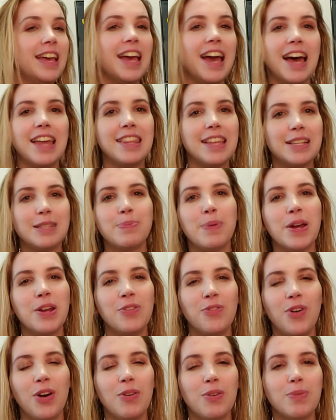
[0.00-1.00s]
And that's part
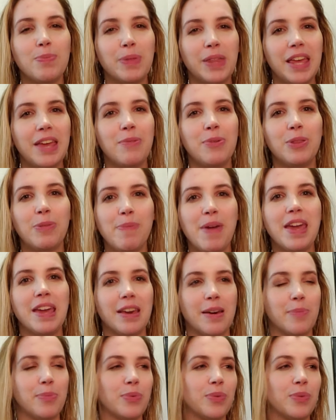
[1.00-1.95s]
of why we play with makeup,